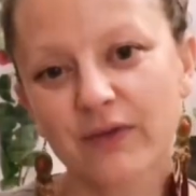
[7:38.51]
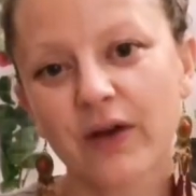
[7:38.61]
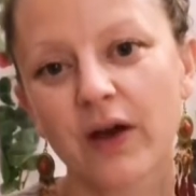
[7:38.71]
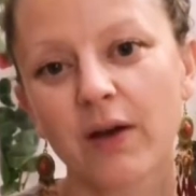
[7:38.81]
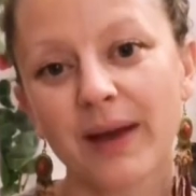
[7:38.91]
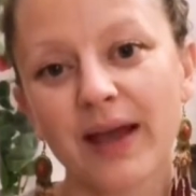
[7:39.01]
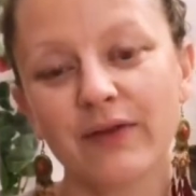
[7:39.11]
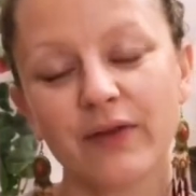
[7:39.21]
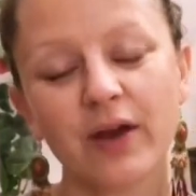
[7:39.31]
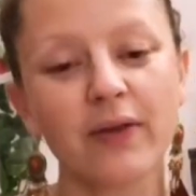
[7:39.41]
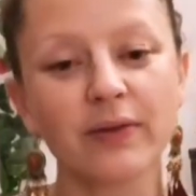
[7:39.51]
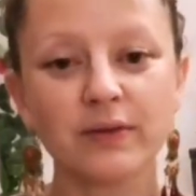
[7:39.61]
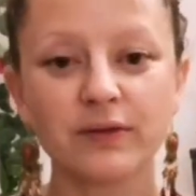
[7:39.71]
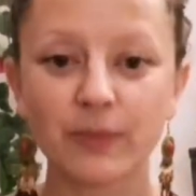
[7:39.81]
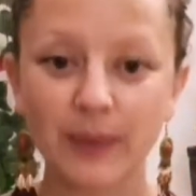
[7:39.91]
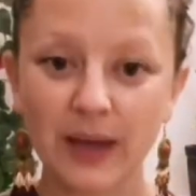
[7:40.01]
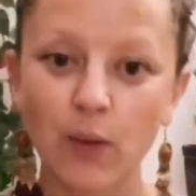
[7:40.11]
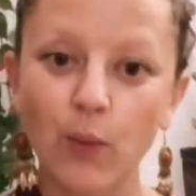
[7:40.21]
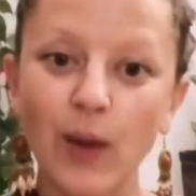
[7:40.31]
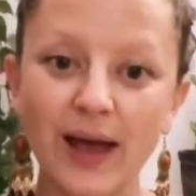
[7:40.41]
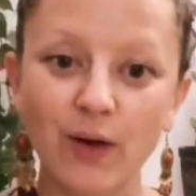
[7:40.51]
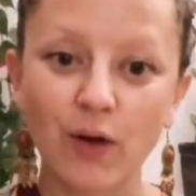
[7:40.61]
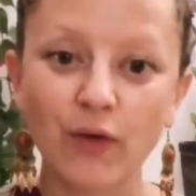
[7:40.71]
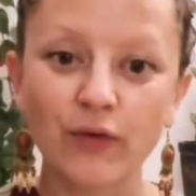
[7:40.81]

our behaviour and to be aware of